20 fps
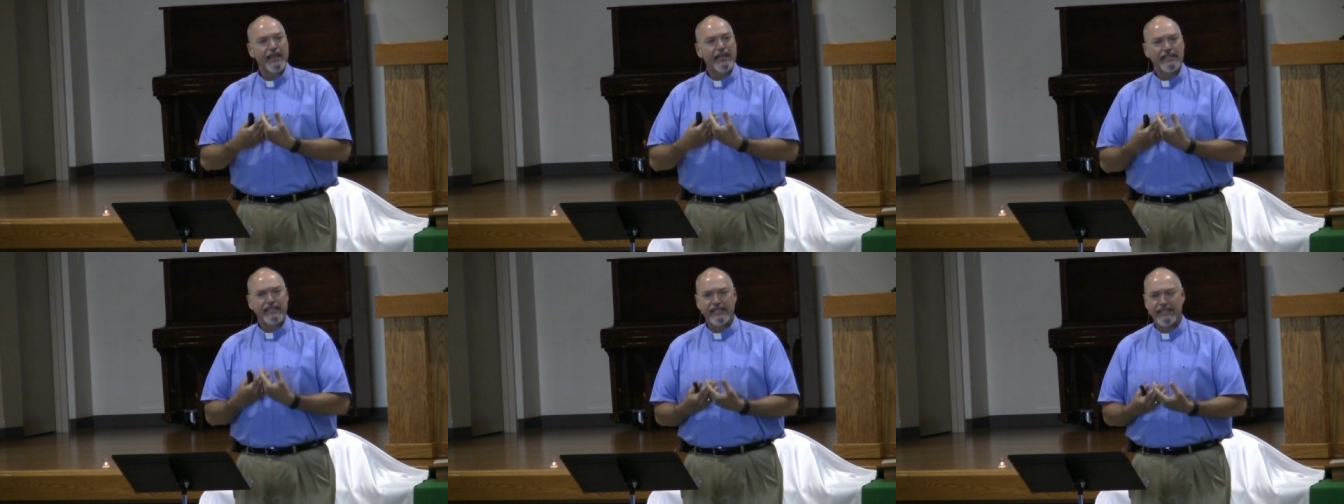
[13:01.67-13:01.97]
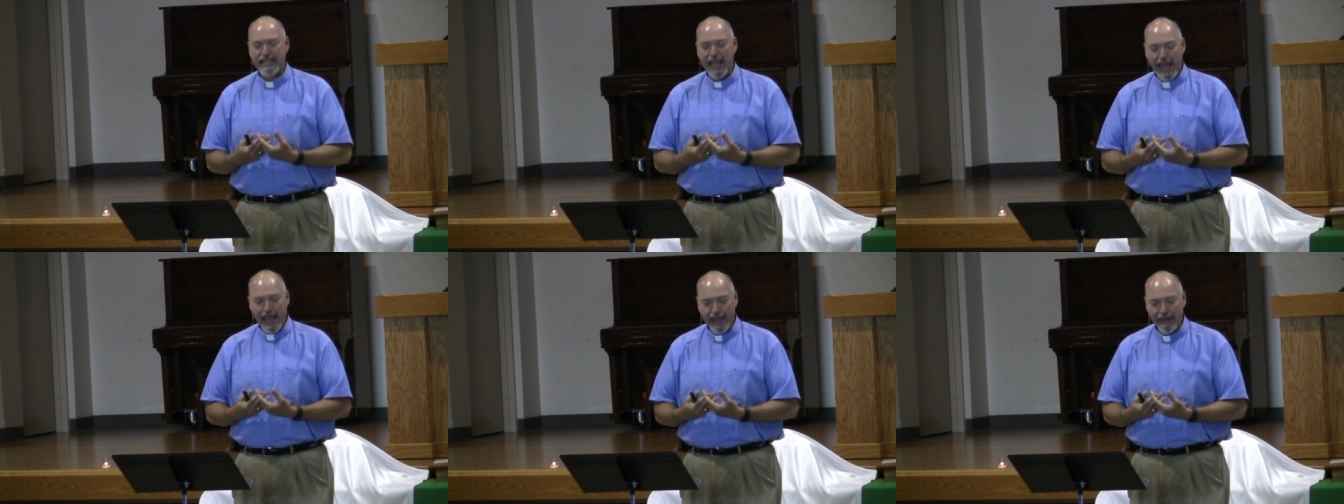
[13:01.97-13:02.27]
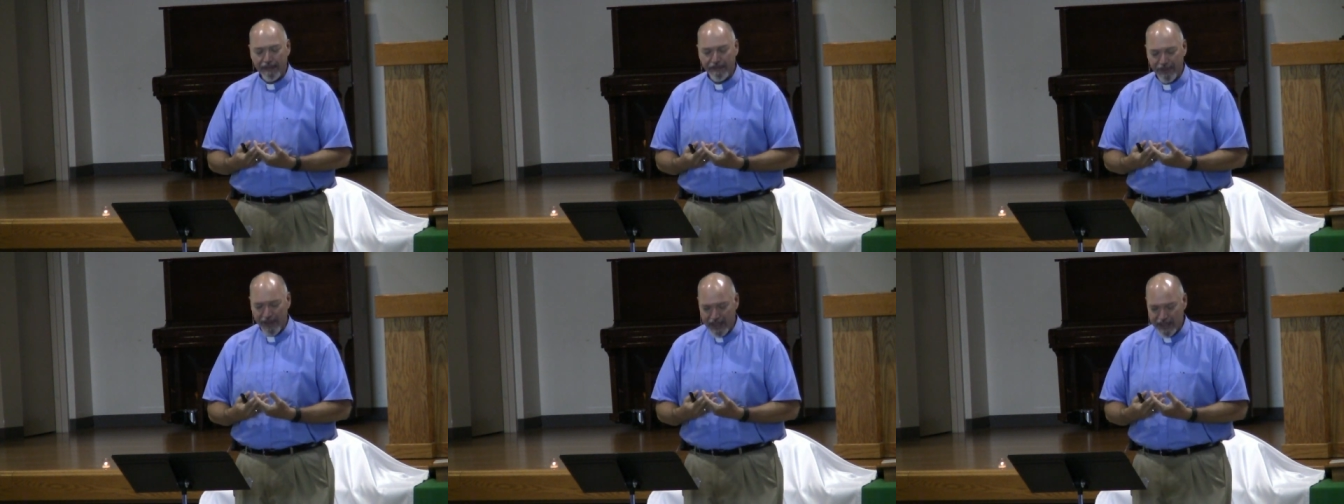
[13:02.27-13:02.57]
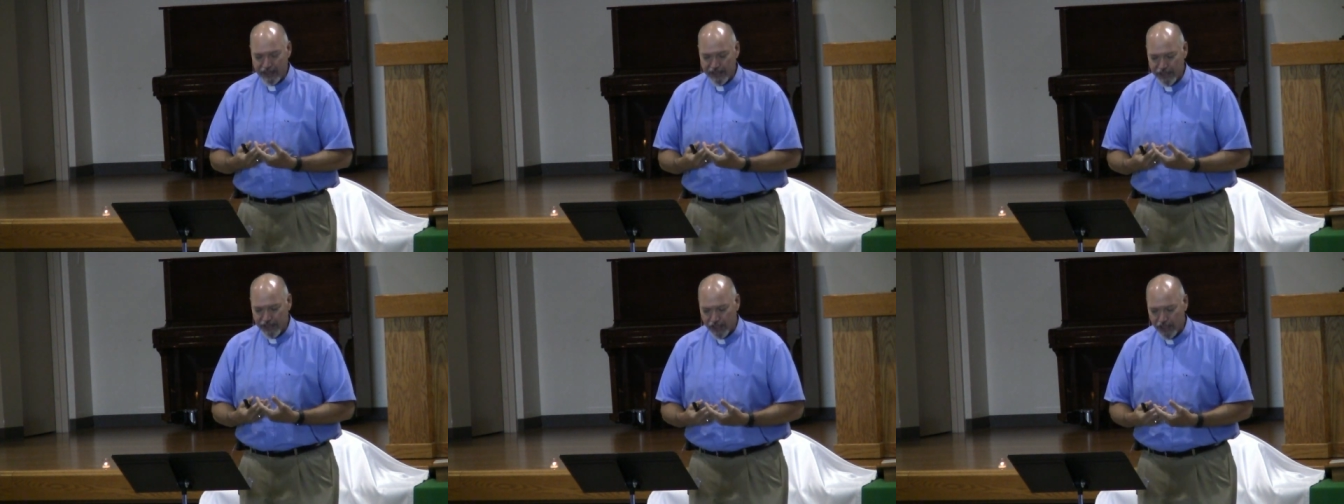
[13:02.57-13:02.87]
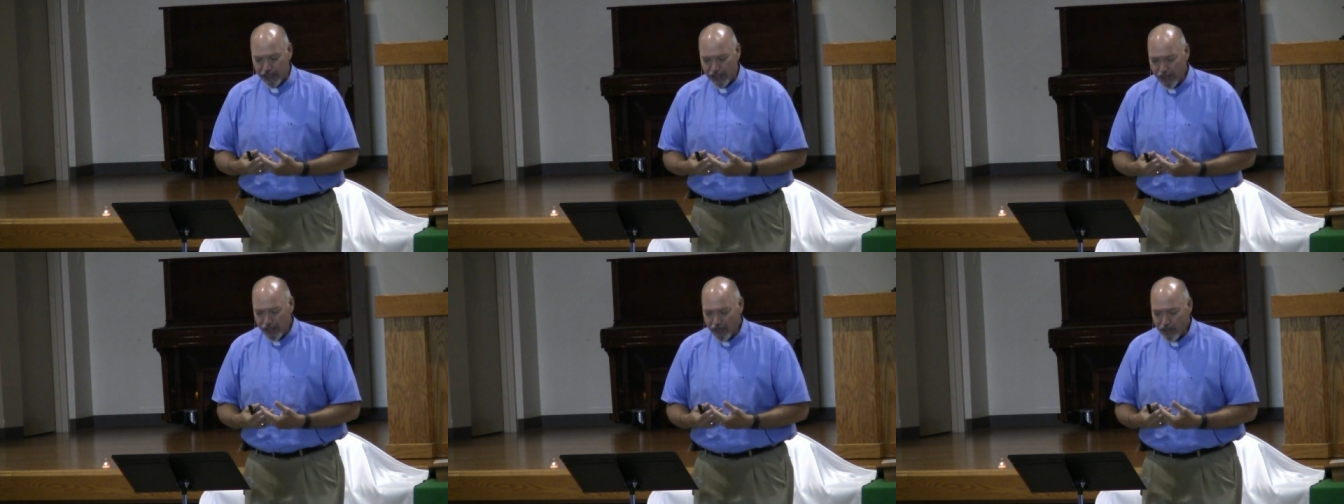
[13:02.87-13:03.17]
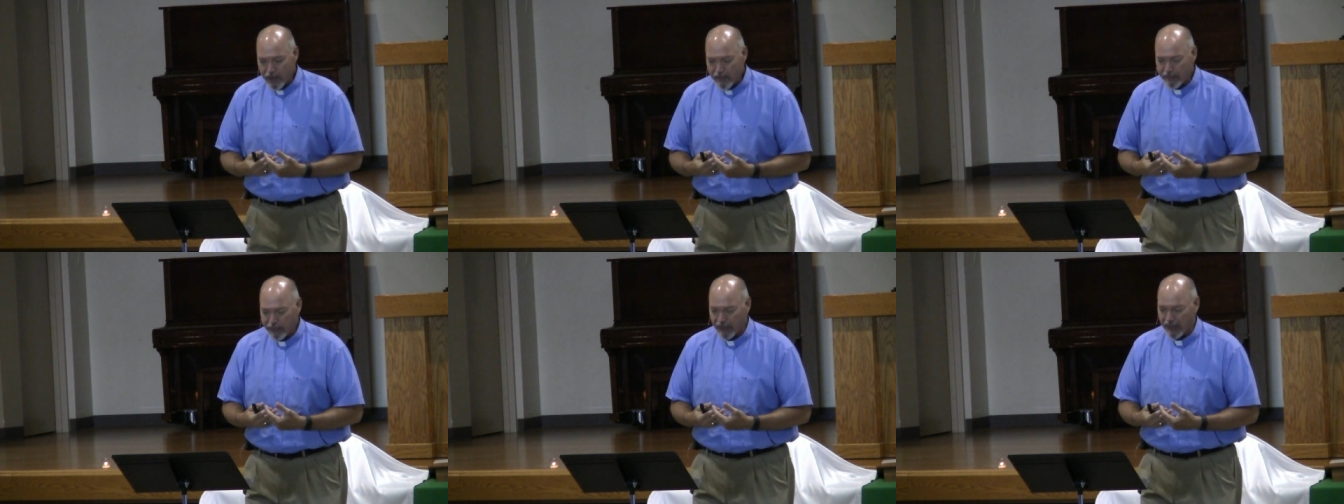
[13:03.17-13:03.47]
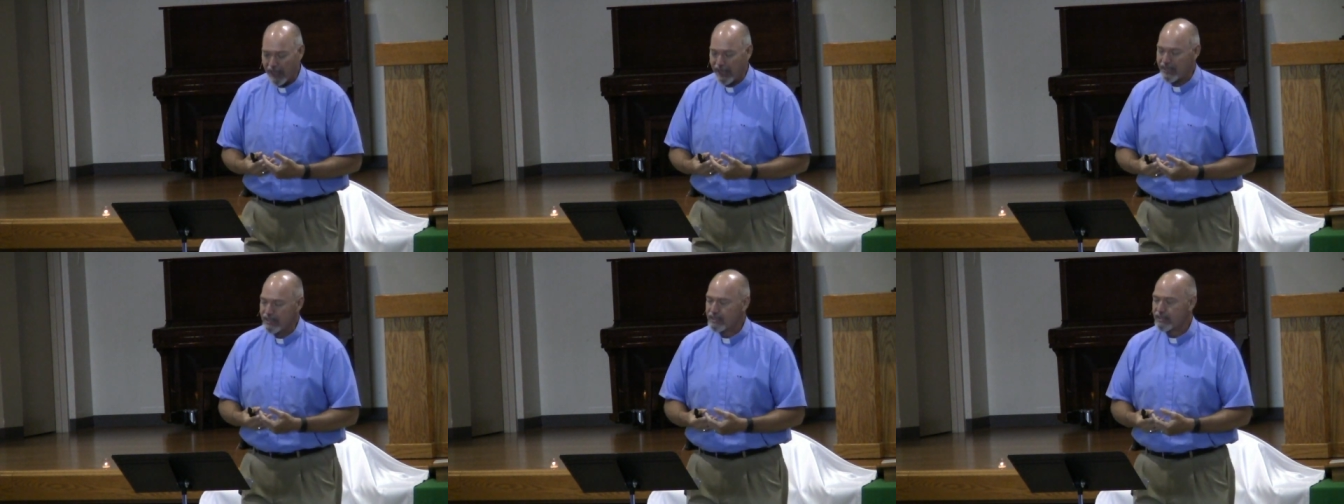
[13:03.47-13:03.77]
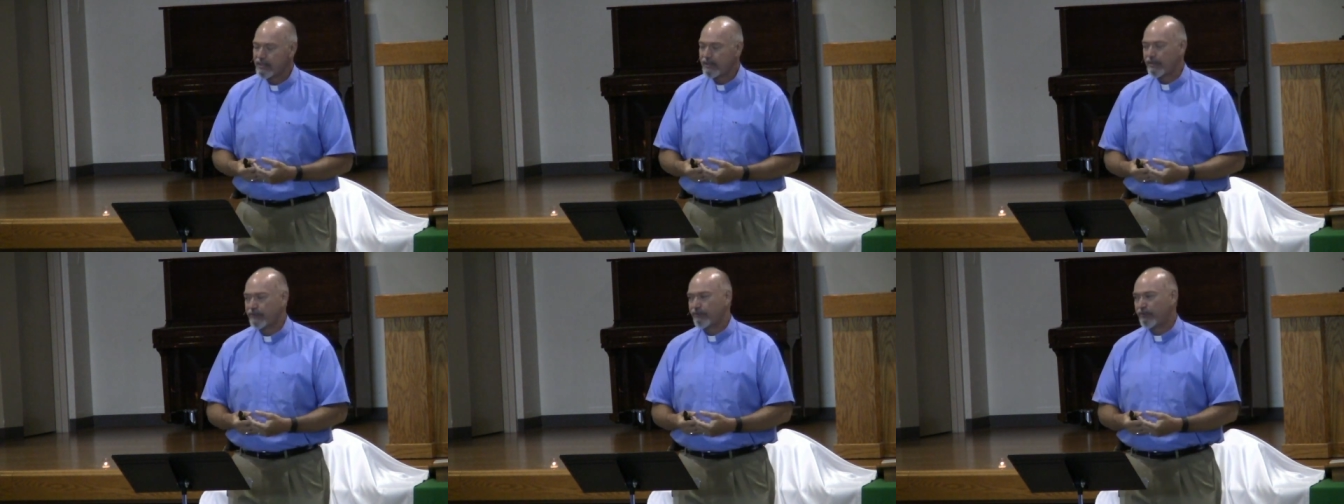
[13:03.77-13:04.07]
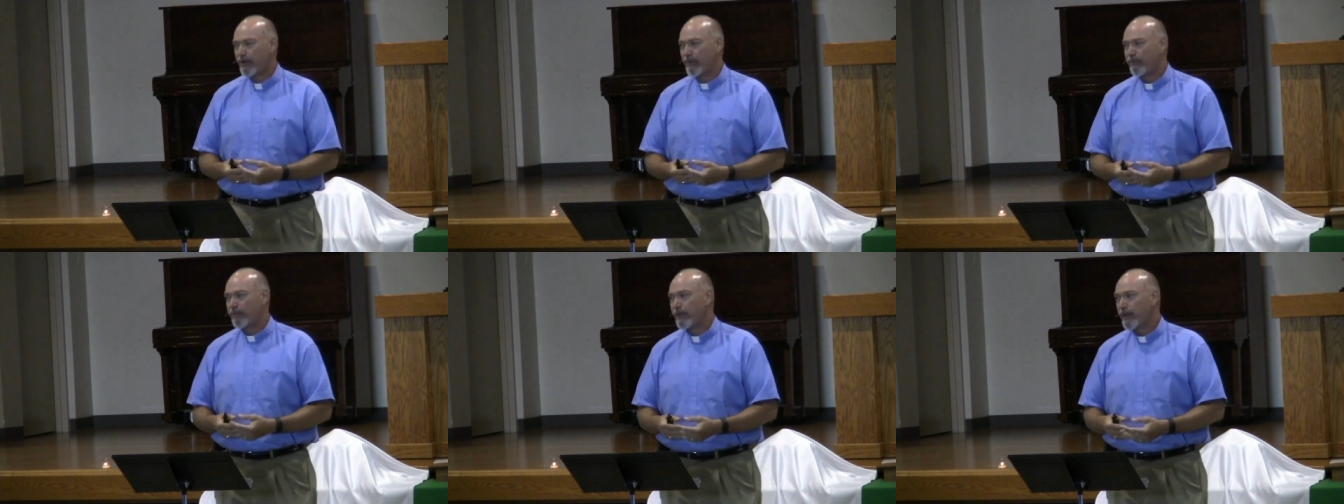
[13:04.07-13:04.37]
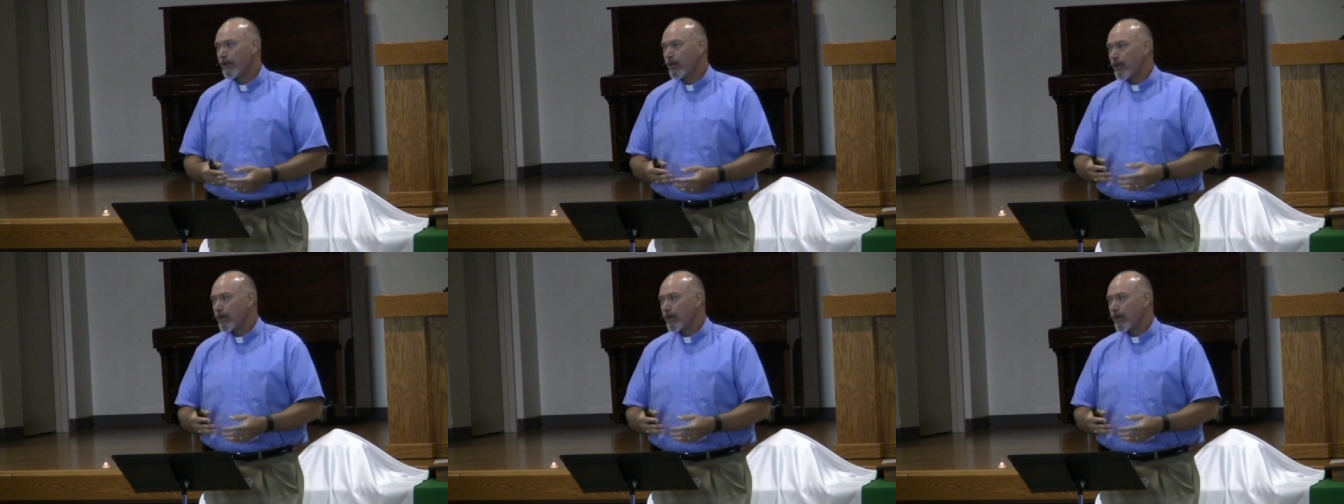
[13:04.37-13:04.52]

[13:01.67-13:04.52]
safe and secure place from